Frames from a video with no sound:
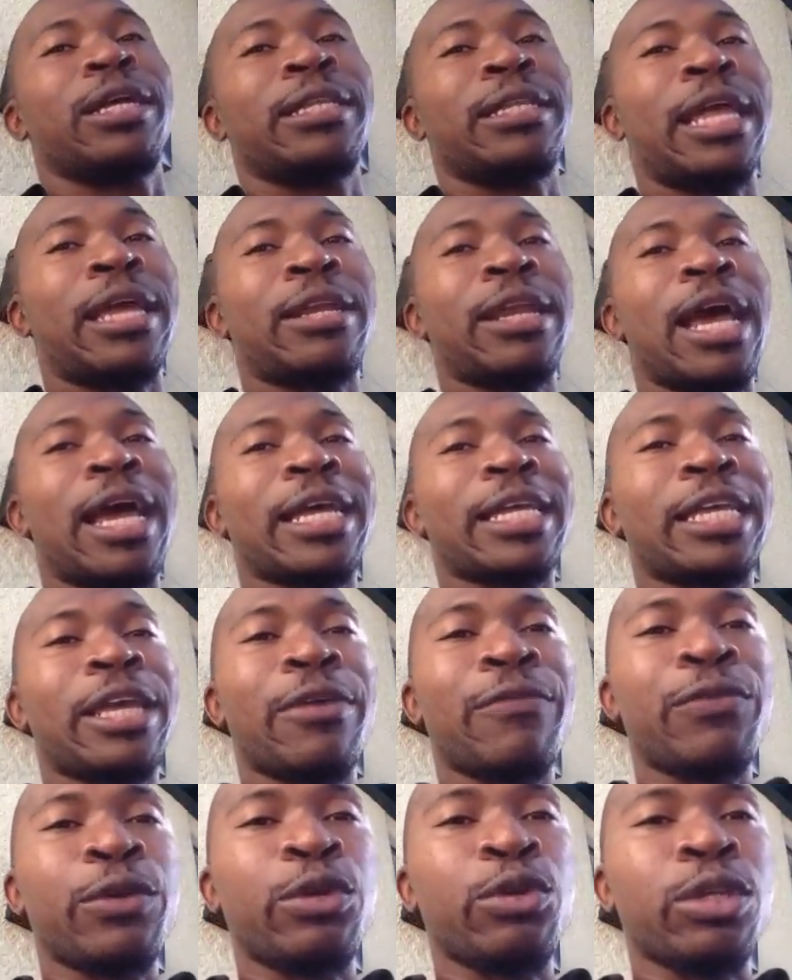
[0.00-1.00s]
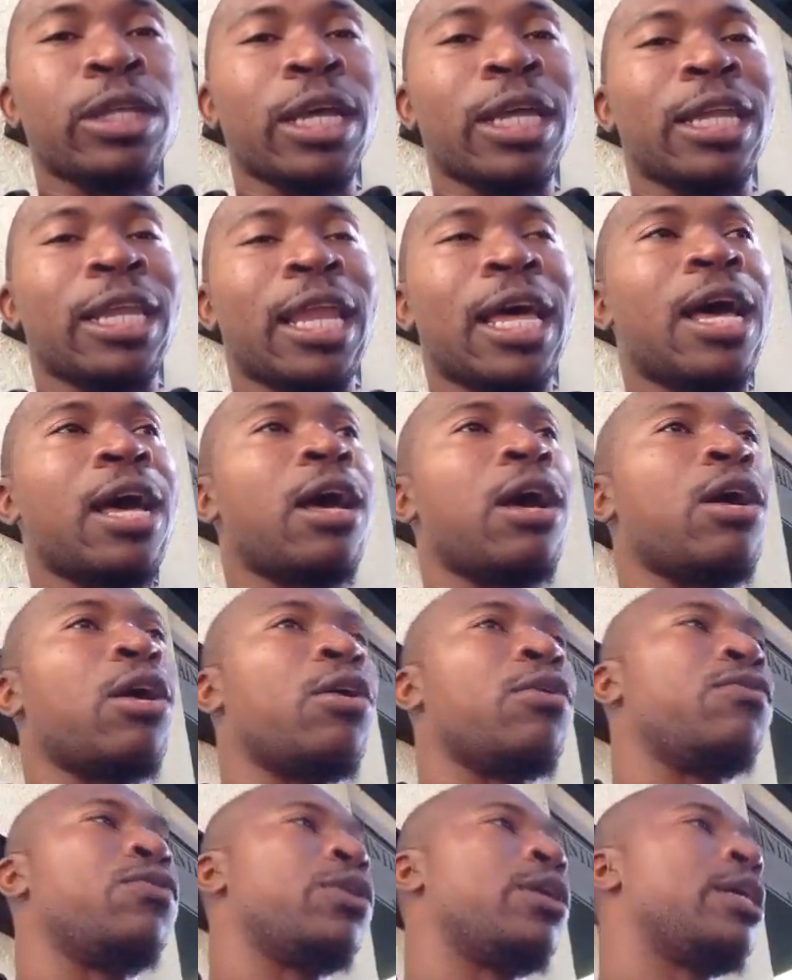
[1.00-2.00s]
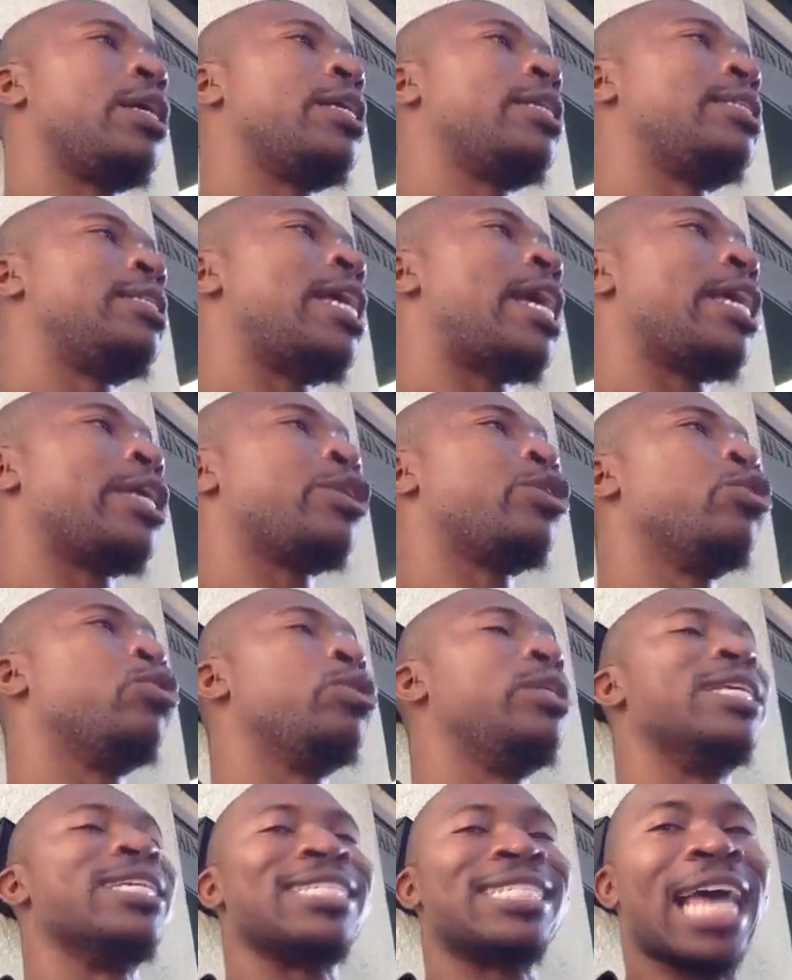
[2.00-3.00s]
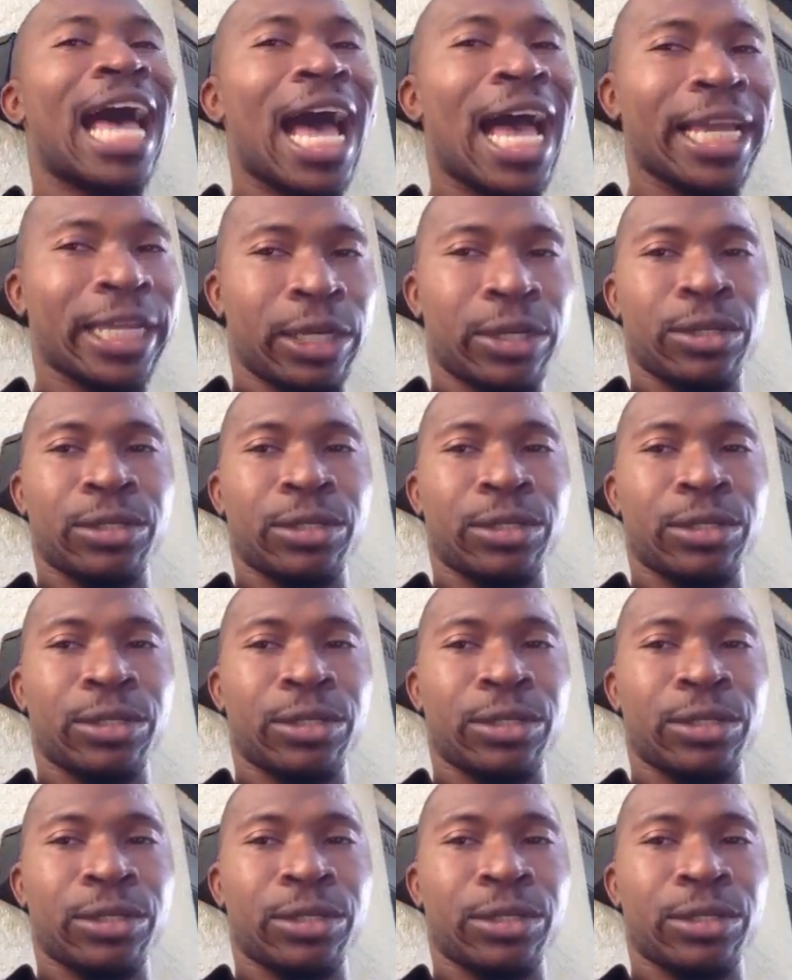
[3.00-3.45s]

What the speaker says: They're not giving you the love that you desire.